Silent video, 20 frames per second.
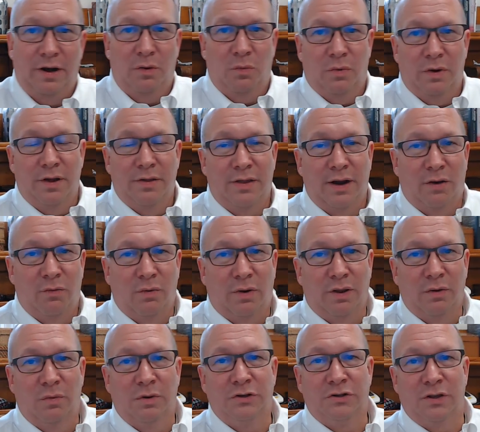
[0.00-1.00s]
with, and I really
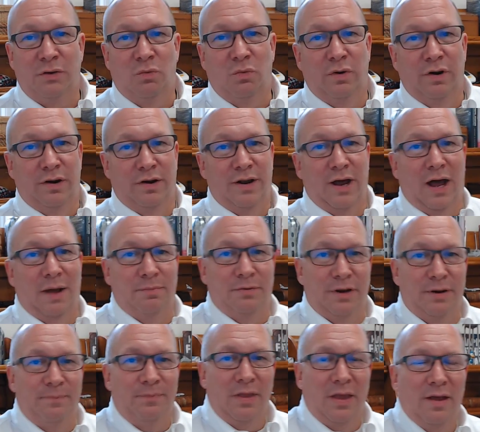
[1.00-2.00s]
wish they would adopt it,
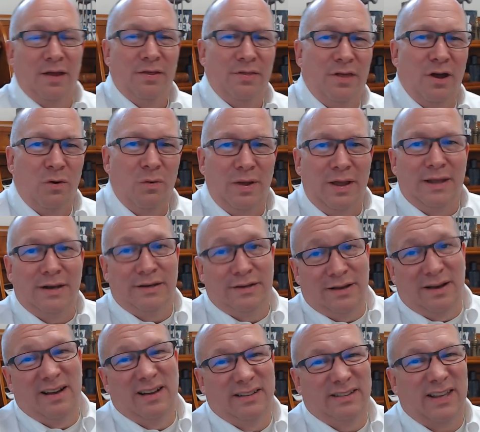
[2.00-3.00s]
though it
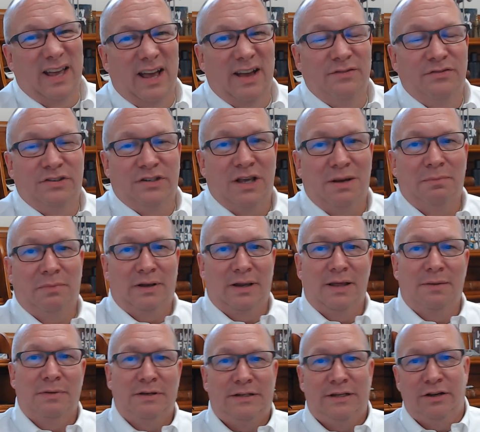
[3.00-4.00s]
does have some
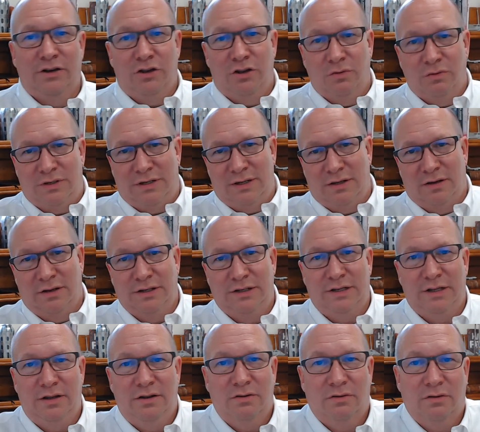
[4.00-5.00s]
limited
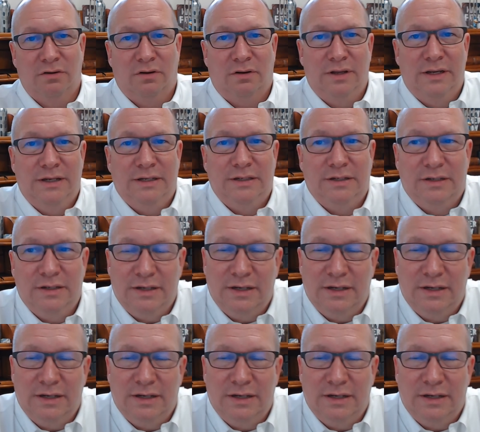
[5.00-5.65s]
utility, or at least